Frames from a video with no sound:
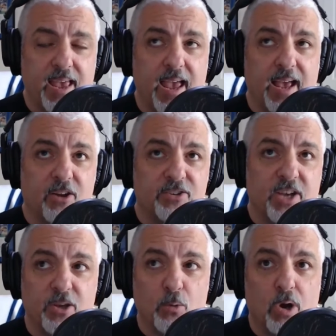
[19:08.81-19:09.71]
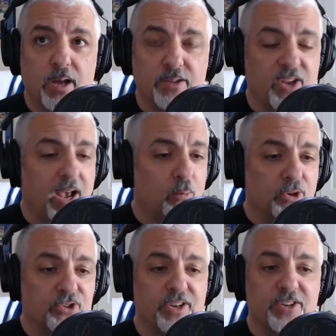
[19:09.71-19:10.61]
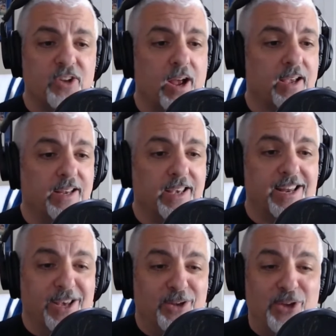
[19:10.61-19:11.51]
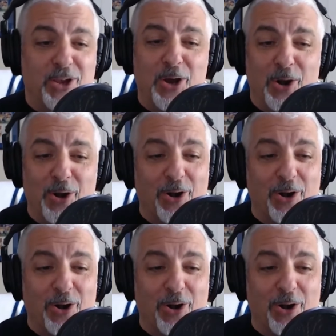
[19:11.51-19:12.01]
and I'll tell you what, Zach Wilson, it's not going to get easier.